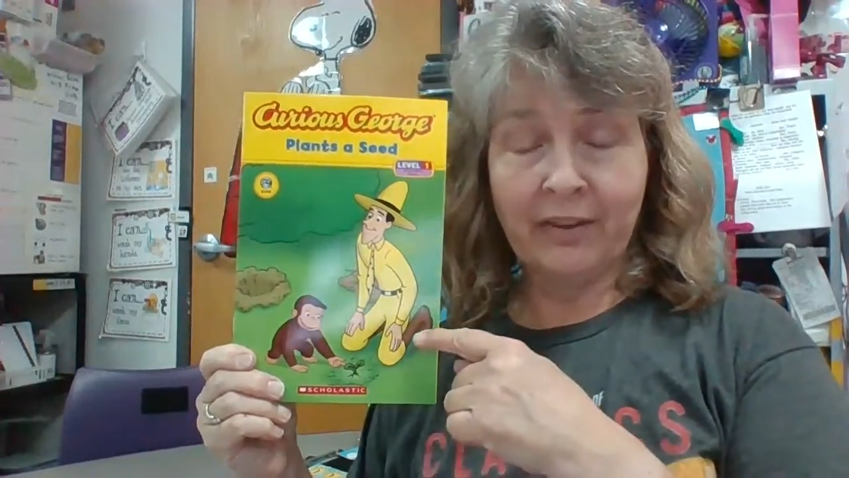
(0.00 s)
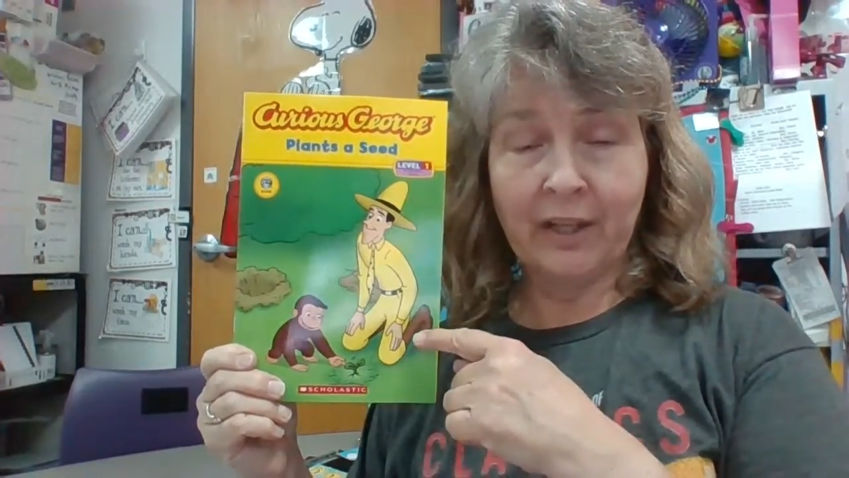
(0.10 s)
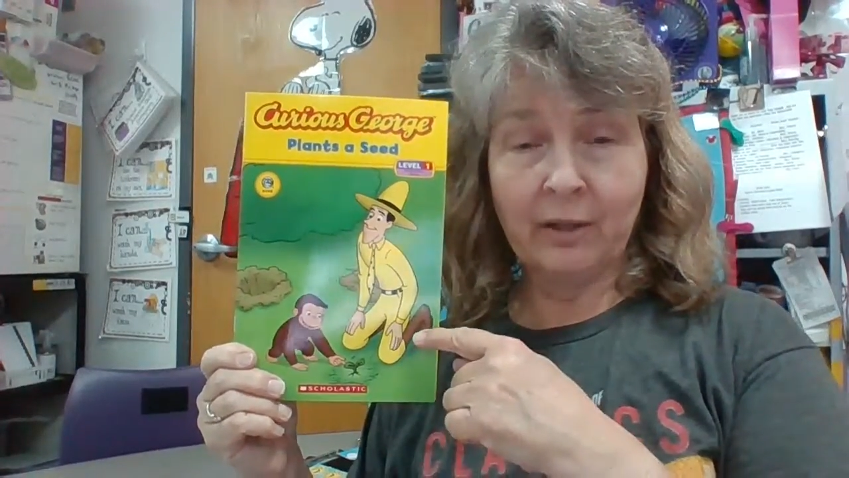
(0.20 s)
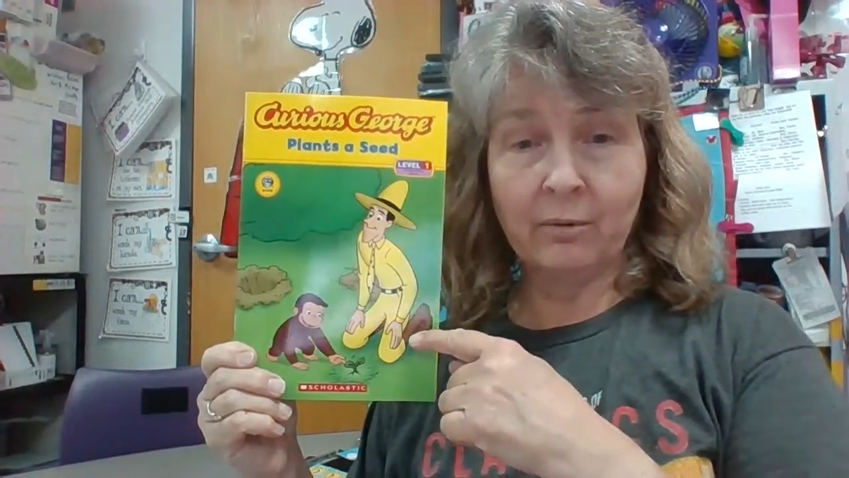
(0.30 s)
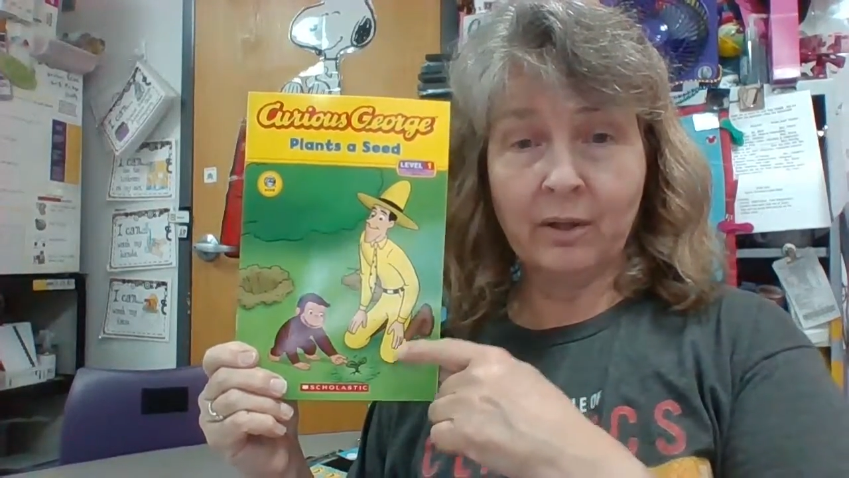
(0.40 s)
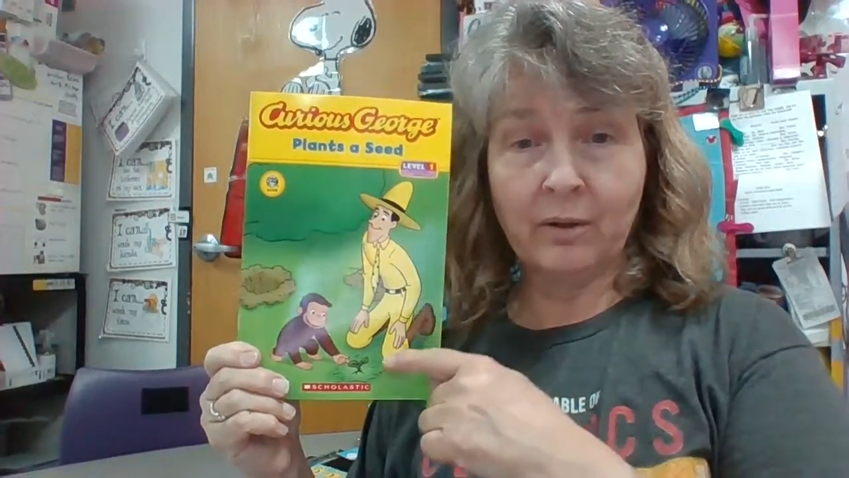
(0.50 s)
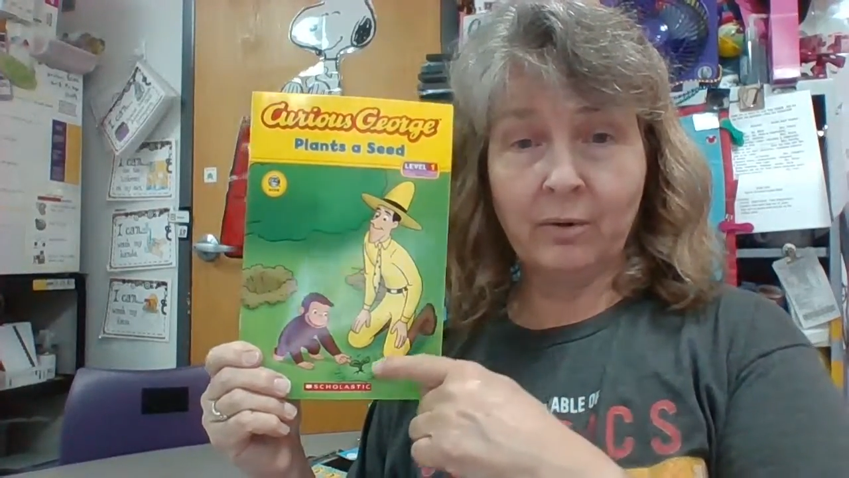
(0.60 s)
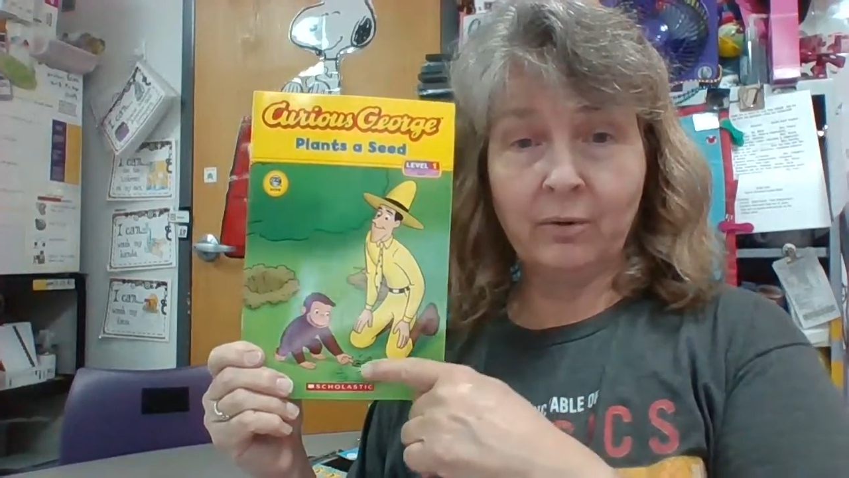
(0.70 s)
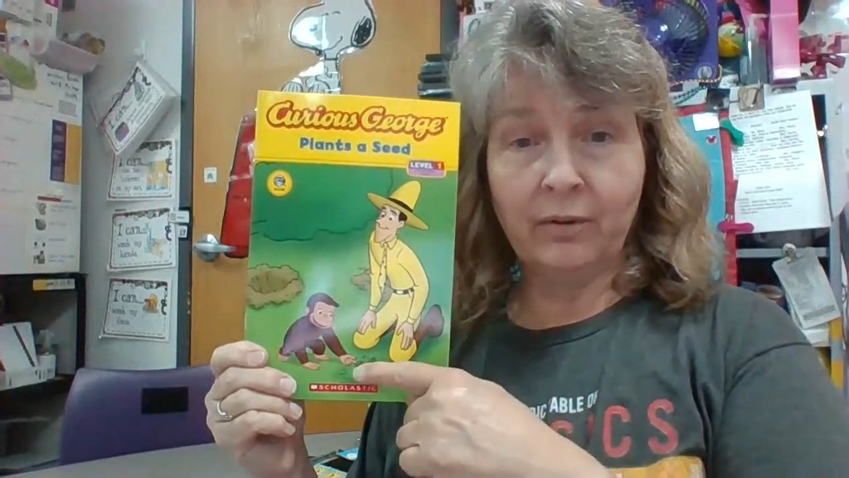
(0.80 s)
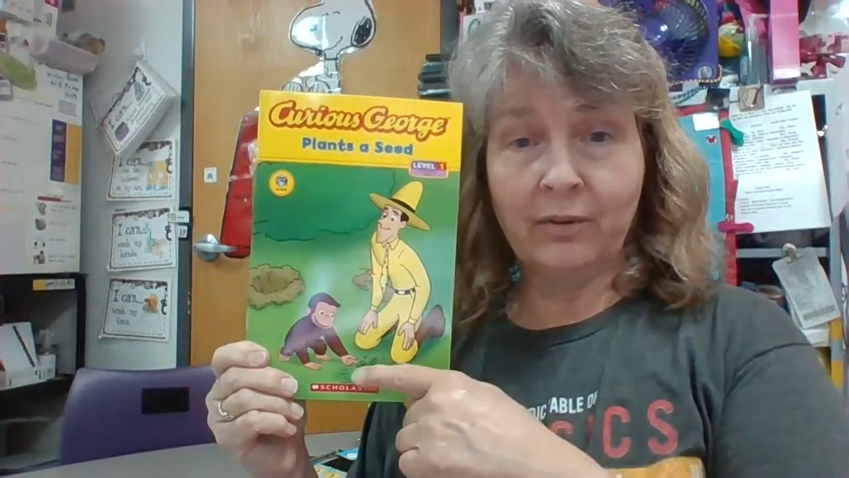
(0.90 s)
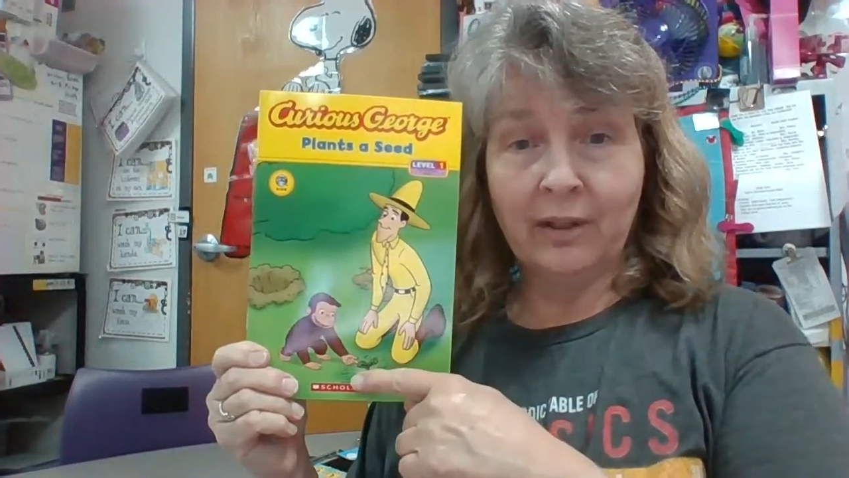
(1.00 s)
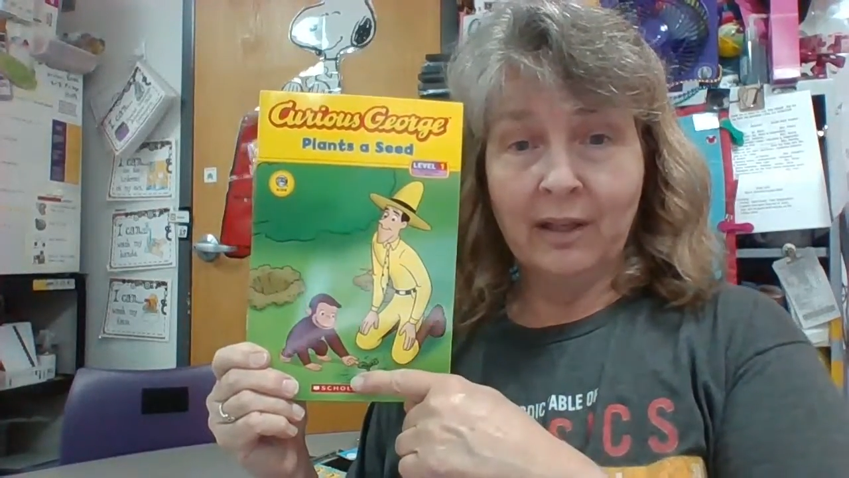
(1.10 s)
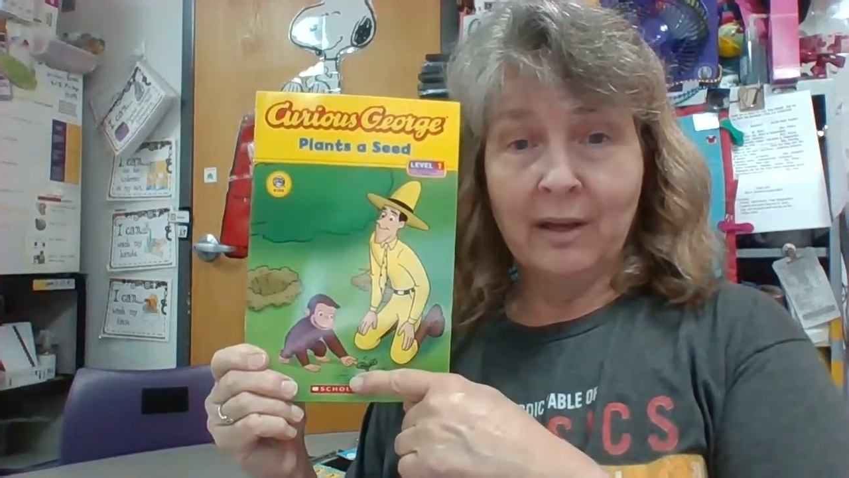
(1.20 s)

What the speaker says: that grows.